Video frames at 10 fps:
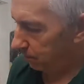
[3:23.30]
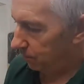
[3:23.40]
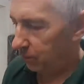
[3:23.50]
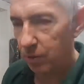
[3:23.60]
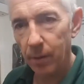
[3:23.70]

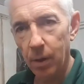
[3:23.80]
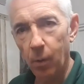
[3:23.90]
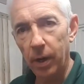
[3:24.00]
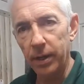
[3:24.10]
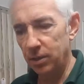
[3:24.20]
throw it
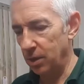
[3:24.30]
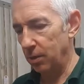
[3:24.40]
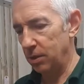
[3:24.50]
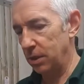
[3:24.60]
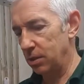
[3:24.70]
away so
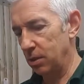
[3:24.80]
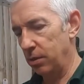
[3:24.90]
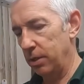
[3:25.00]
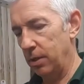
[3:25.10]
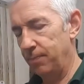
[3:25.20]
it's
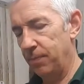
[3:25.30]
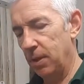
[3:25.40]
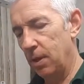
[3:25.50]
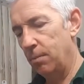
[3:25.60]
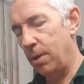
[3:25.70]
inside it.
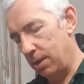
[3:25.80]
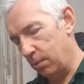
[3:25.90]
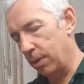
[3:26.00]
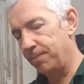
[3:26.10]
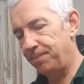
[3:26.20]
But anyway,